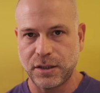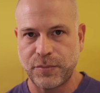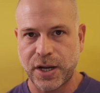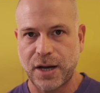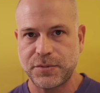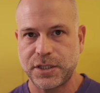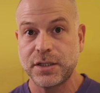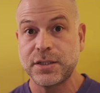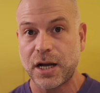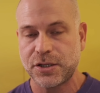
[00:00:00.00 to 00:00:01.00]
it becomes
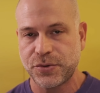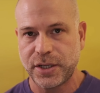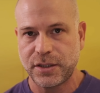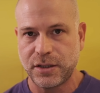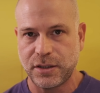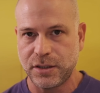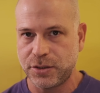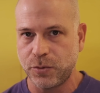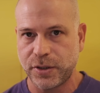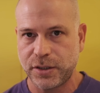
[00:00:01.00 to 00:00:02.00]
exaggerated, and it's
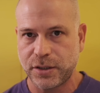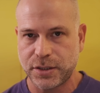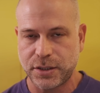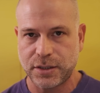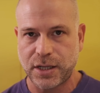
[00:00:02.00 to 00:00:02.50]
super interesting.